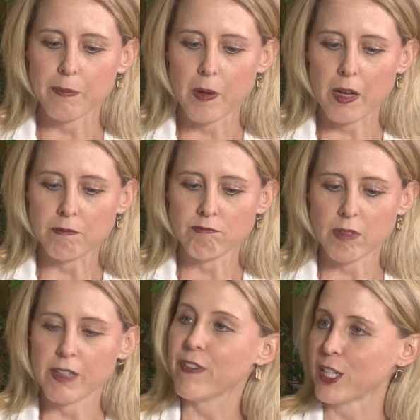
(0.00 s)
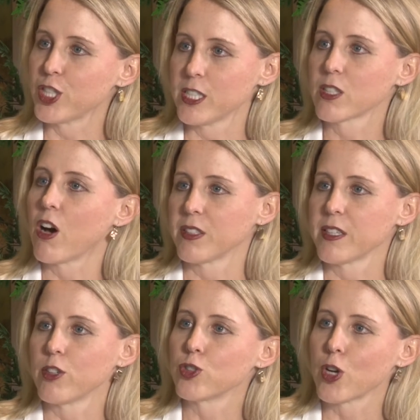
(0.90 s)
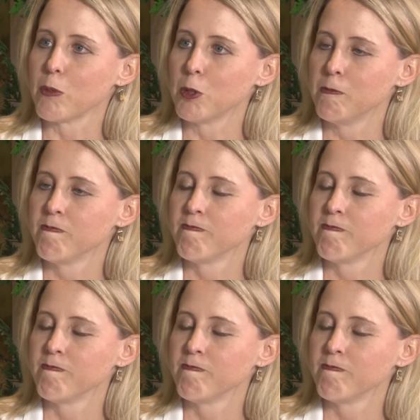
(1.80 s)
um, infection is causing their trouble.